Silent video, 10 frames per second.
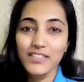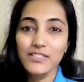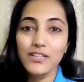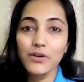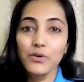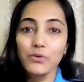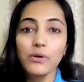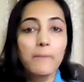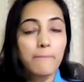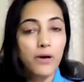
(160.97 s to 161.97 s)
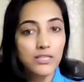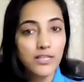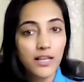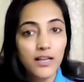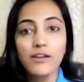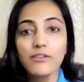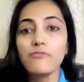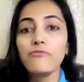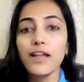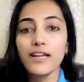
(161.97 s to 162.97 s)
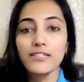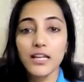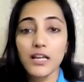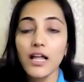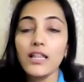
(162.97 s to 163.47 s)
So, pausing, reflecting,